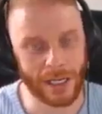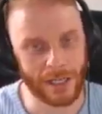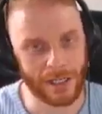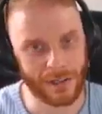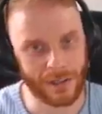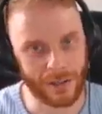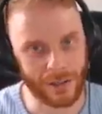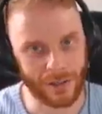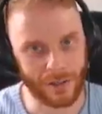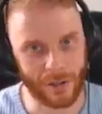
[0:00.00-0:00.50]

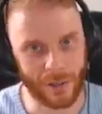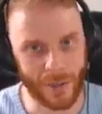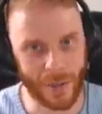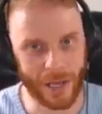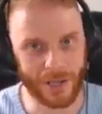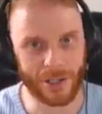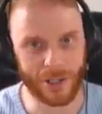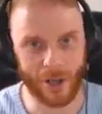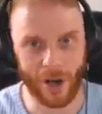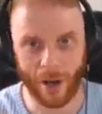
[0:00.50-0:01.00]
to do the
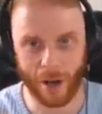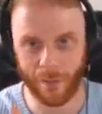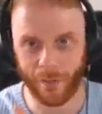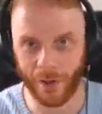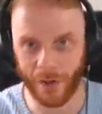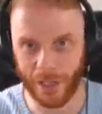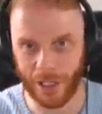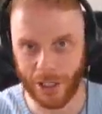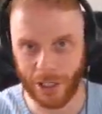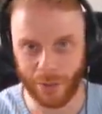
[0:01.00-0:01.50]
best job for
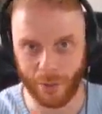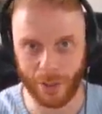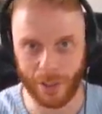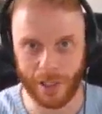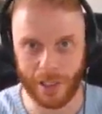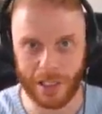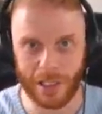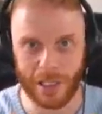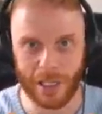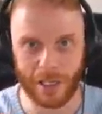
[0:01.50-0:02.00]
each one of
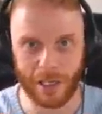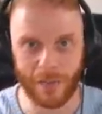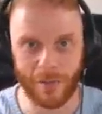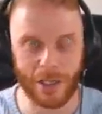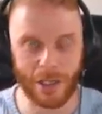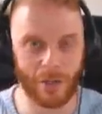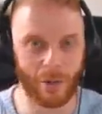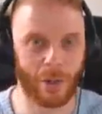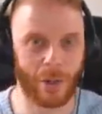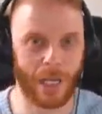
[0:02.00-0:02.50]
these
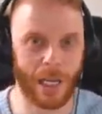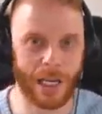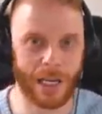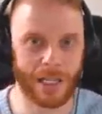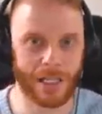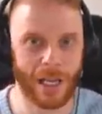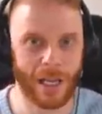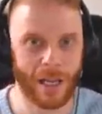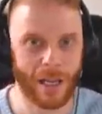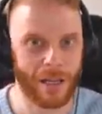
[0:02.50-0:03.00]
individual things